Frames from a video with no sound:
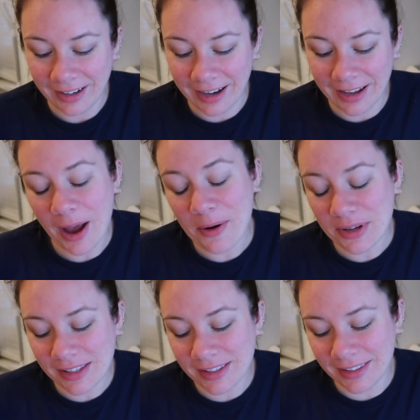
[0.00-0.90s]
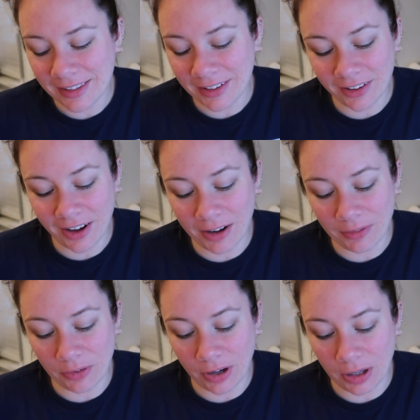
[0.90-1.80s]
and that was kind
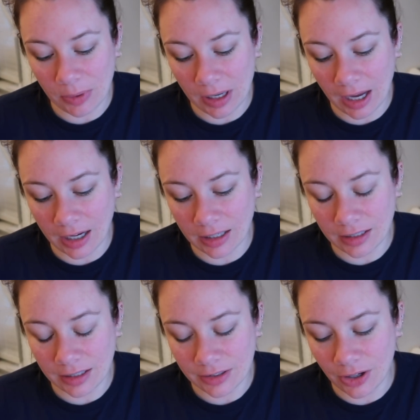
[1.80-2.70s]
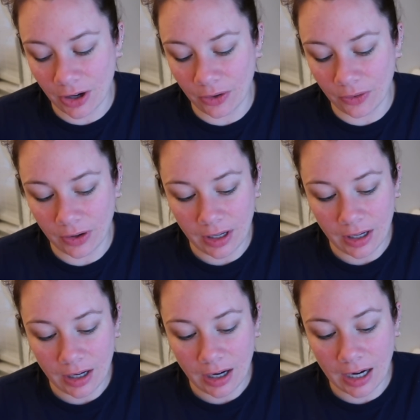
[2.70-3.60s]
of a funny weekend. So
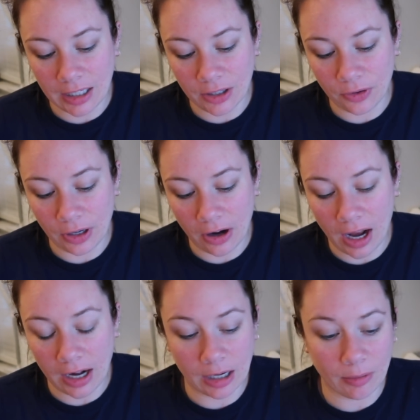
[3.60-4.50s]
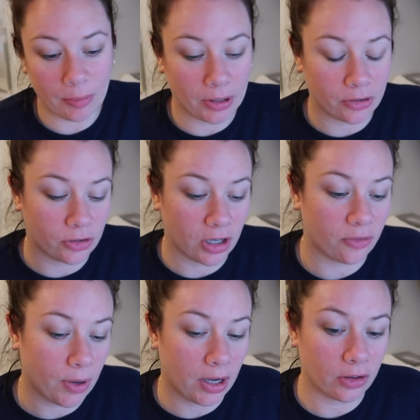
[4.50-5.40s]
I need to figure out how to get my pictures
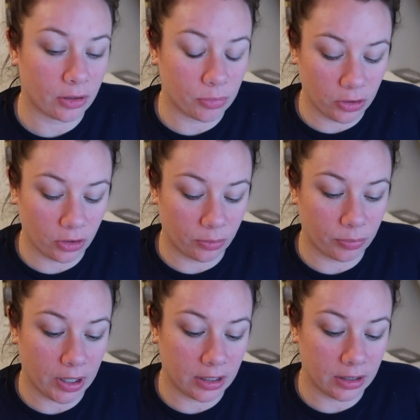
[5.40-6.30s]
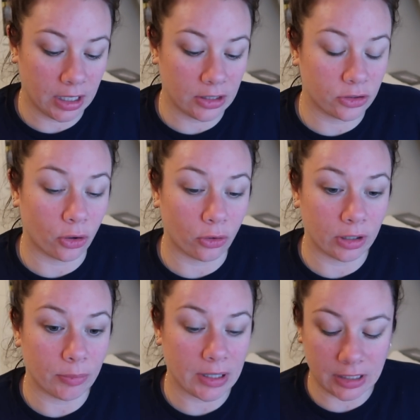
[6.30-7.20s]
off my other computer, but it's
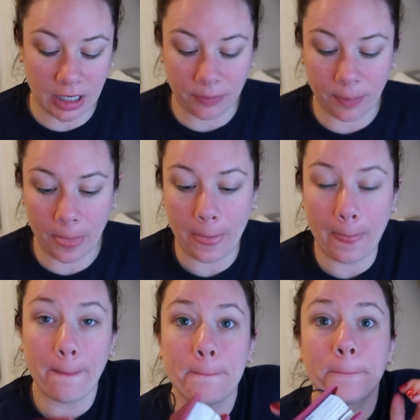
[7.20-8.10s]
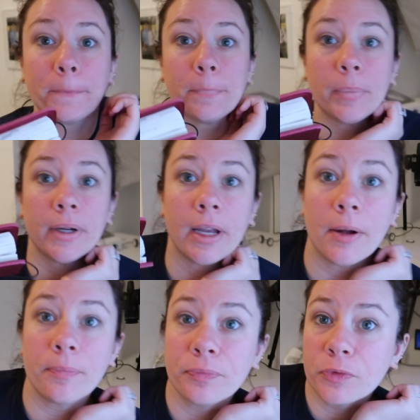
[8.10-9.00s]
totally messed up. But
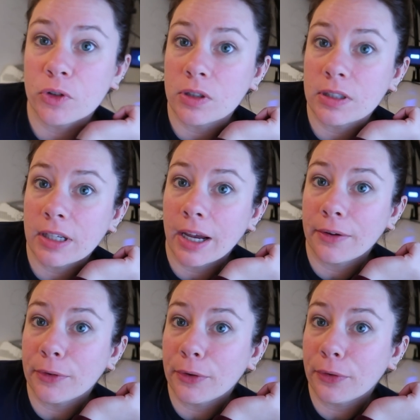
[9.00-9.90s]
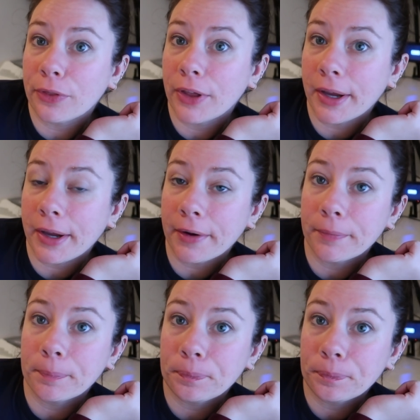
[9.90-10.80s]
yeah, she's getting a little thick,
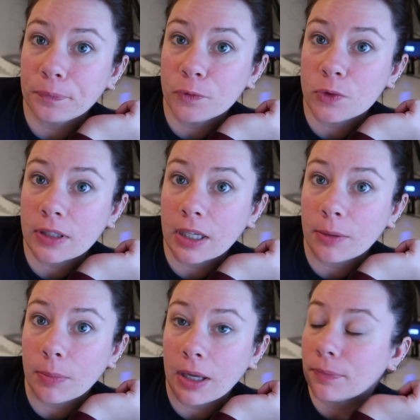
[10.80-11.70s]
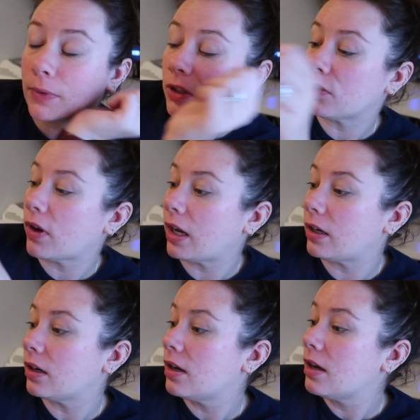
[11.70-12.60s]
just like me. It's
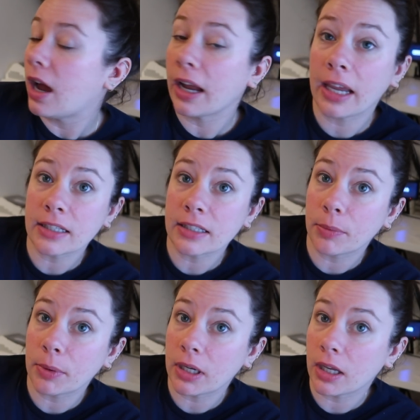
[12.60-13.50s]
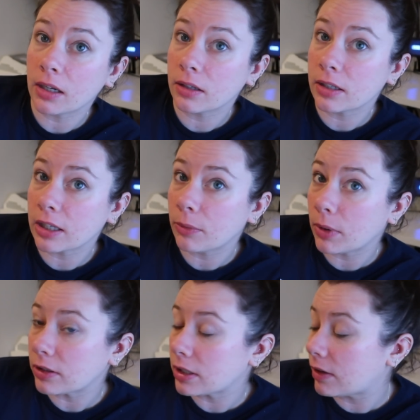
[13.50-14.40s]
fine. I stop eating. Does anyone
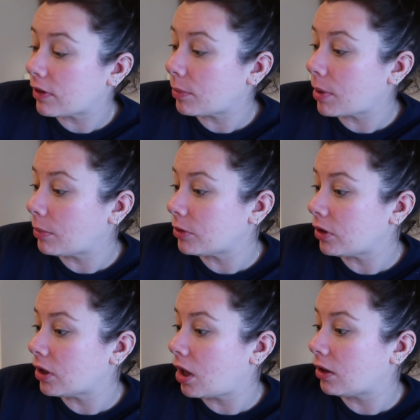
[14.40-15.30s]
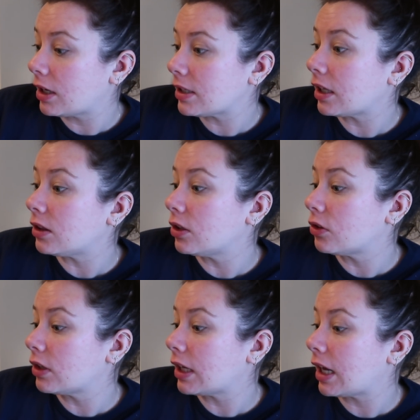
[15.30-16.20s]
else have that problem during the holidays? I
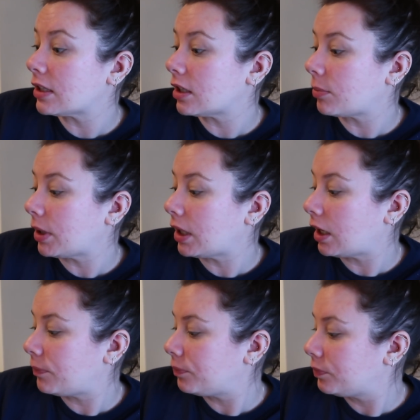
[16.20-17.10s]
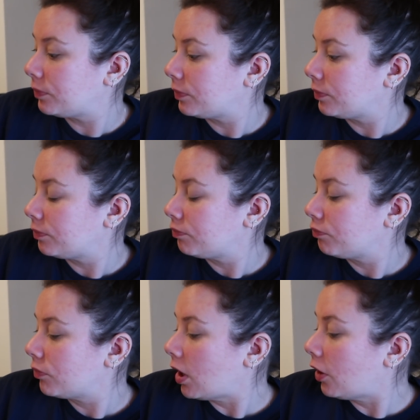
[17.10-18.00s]
literally can't stop eating.
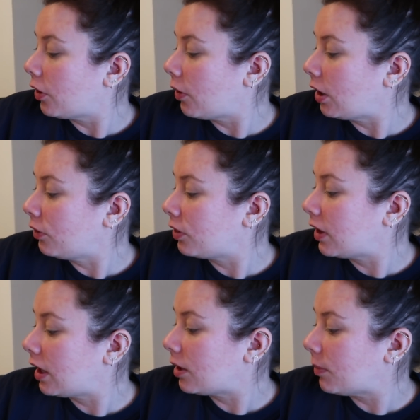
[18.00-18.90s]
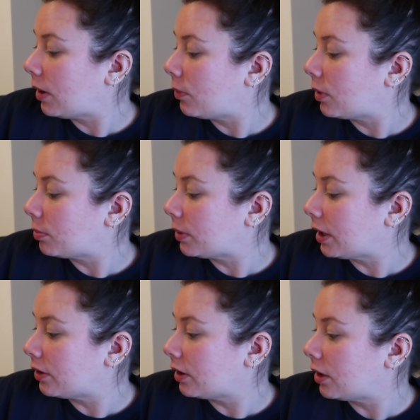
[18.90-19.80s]
Although I don't think my Winter
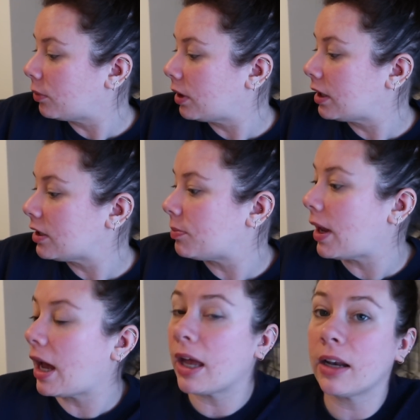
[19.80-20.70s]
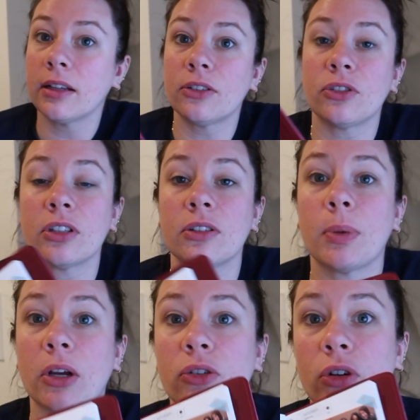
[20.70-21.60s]
Plannerland one is bad. It's just
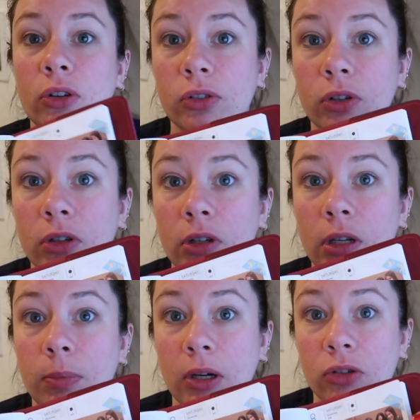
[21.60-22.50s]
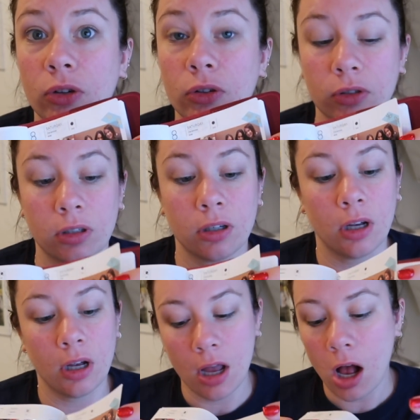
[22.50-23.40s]
pictures and pictures.
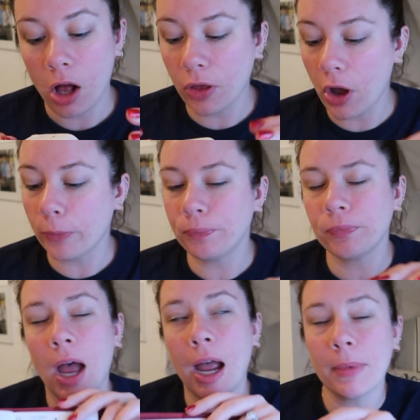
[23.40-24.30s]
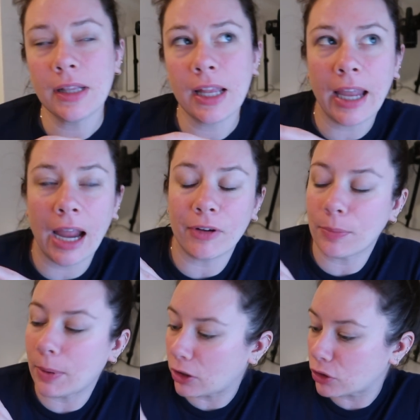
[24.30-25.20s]
Although I'm in like every
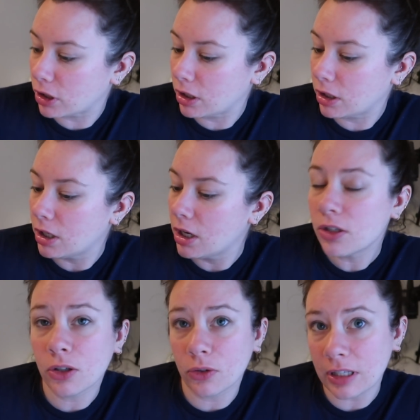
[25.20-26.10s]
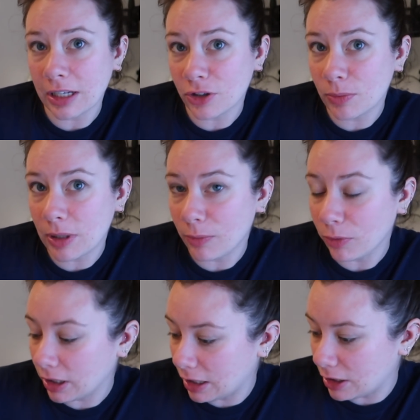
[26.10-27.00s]
picture, so does that just mean I'm
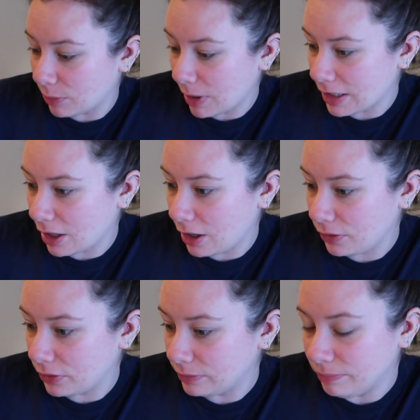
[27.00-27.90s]
really into myself?